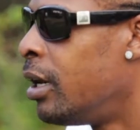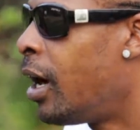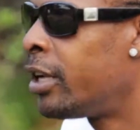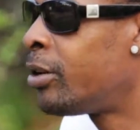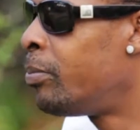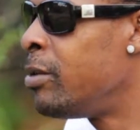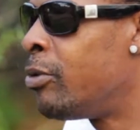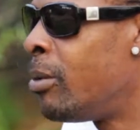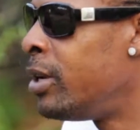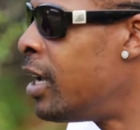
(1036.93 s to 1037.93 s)
All some people
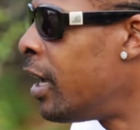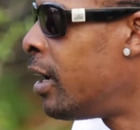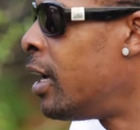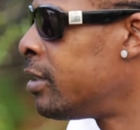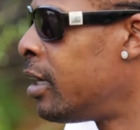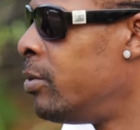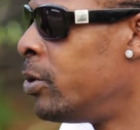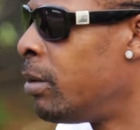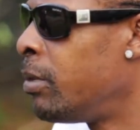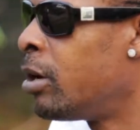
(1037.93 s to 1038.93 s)
want me to idolize now the
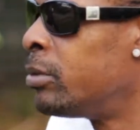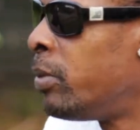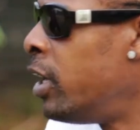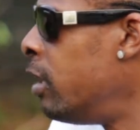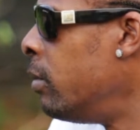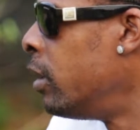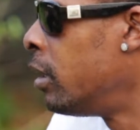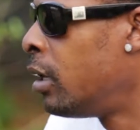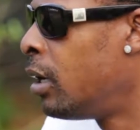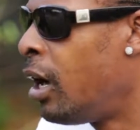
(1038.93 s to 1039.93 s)
music becomes my enemy.
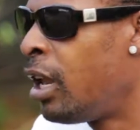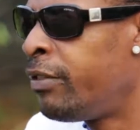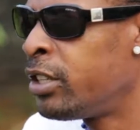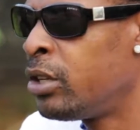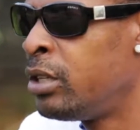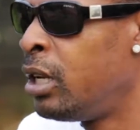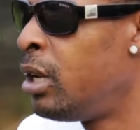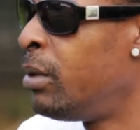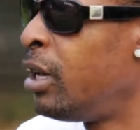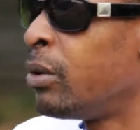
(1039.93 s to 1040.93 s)
All of a sudden, and
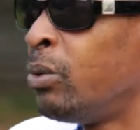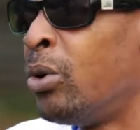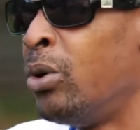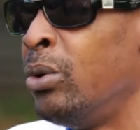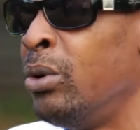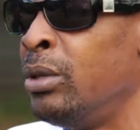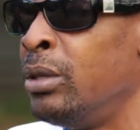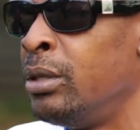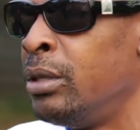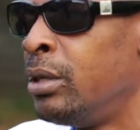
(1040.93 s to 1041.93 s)
I'm like, whoa,
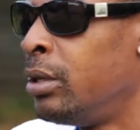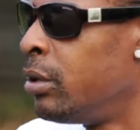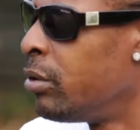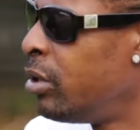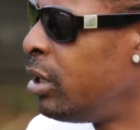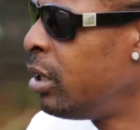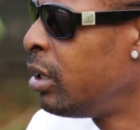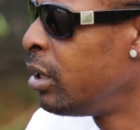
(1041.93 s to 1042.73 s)
really?